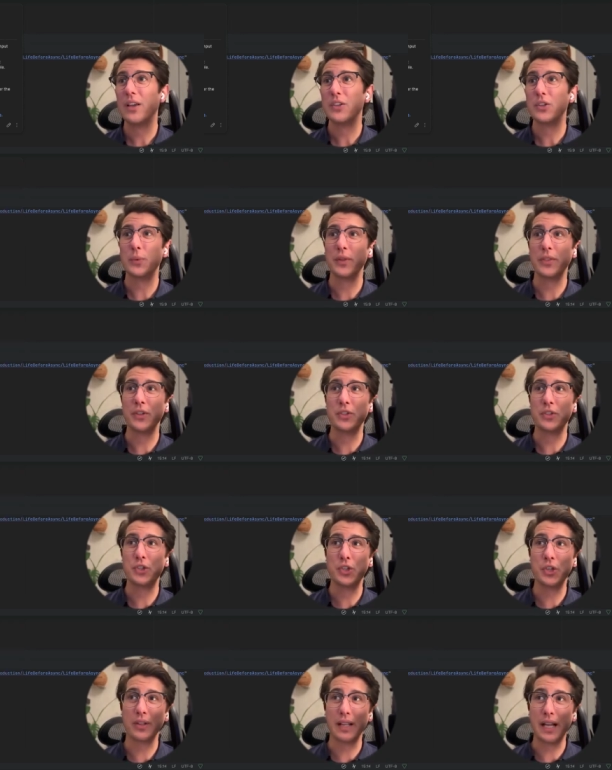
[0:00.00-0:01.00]
So what this
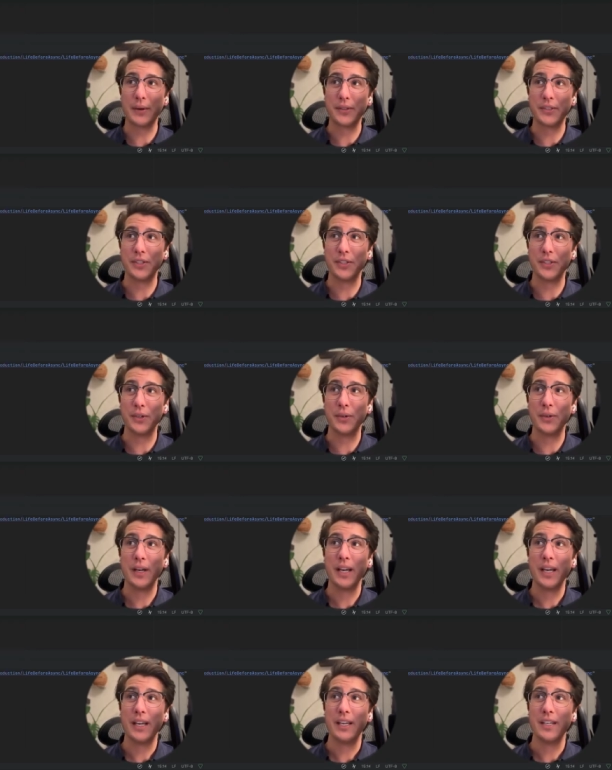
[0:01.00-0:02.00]
should allow us to do
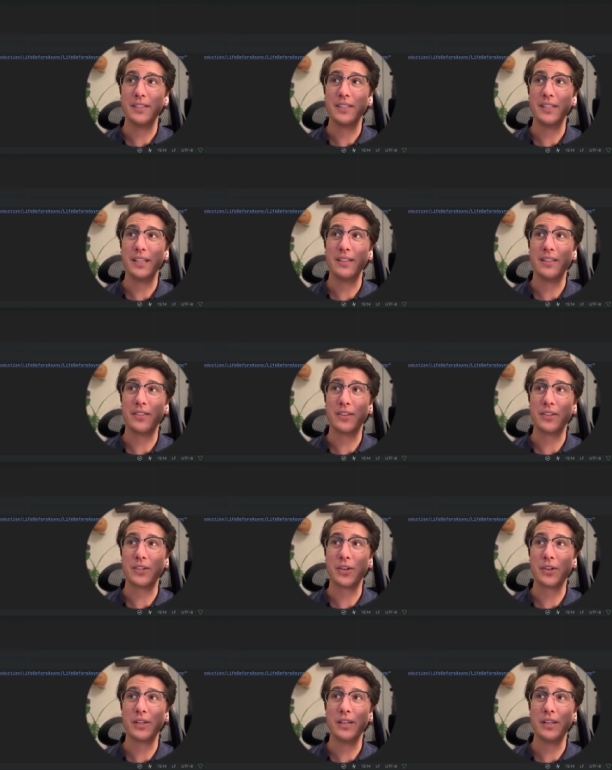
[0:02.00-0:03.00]
is see that the
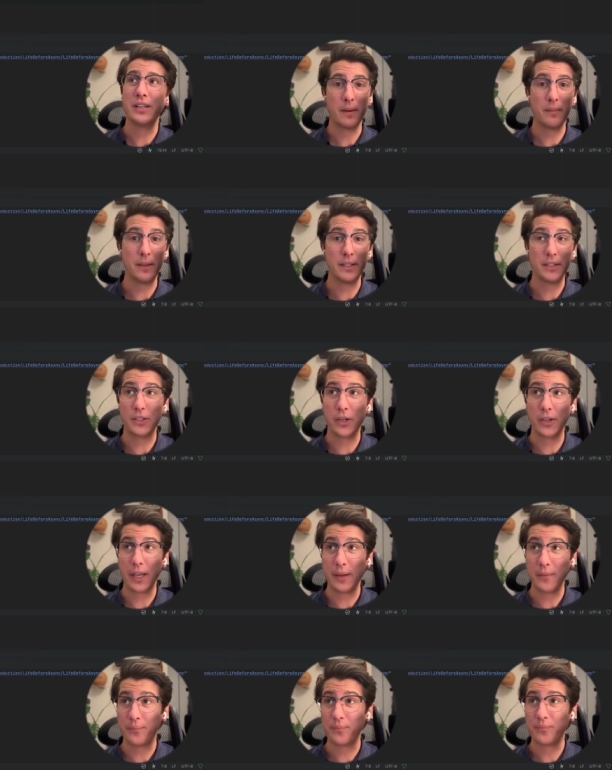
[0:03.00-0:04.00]
turkey completes cooking.